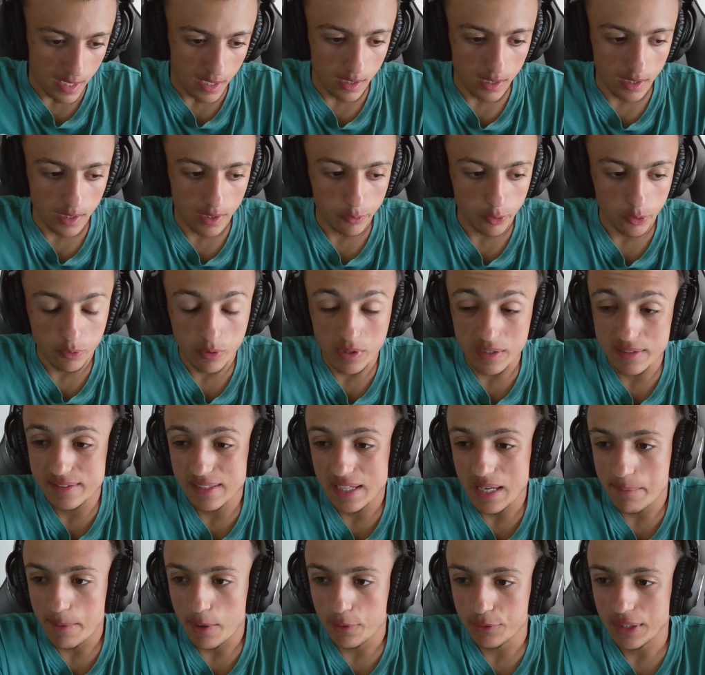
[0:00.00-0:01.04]
What we can
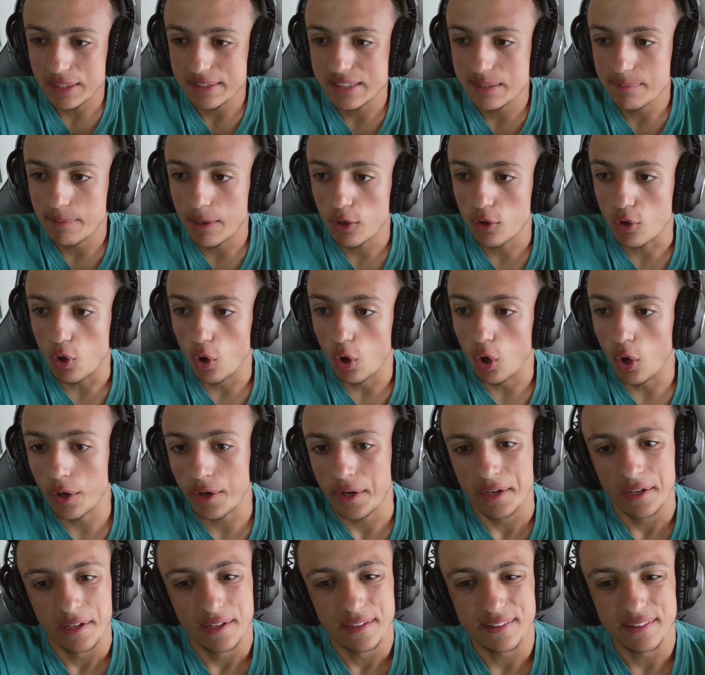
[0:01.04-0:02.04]
say about Esteban Ocon,